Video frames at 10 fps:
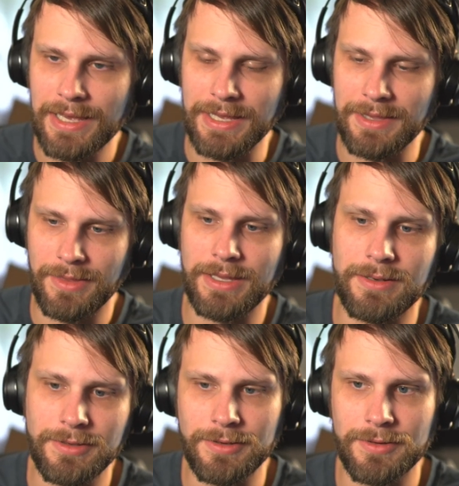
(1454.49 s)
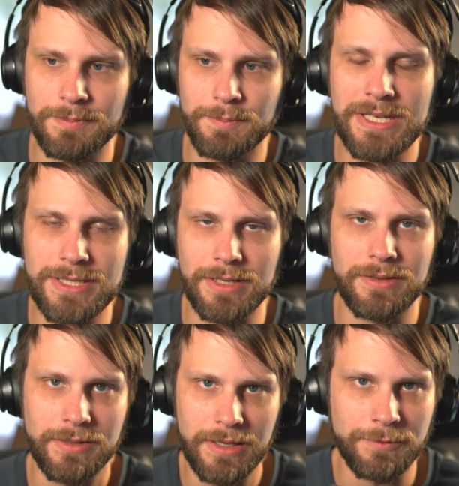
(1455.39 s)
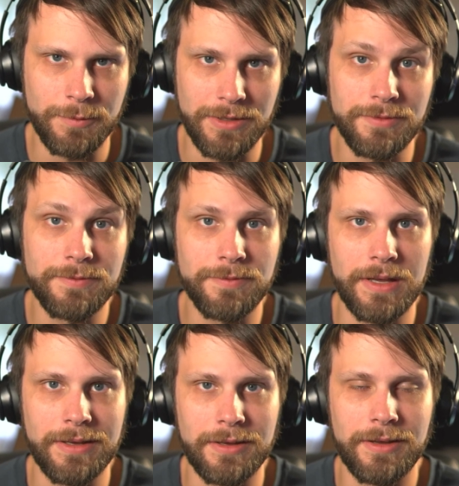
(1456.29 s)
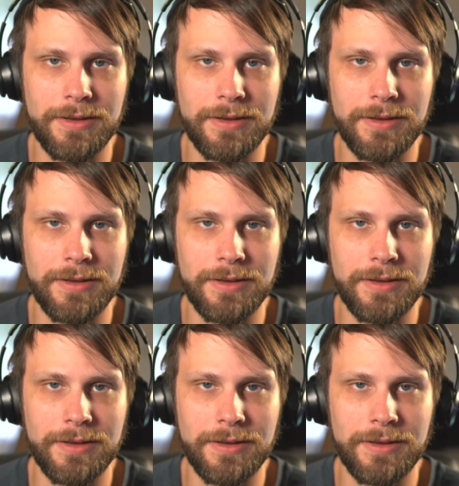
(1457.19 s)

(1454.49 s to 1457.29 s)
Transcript: and then you're basically left with a, uh,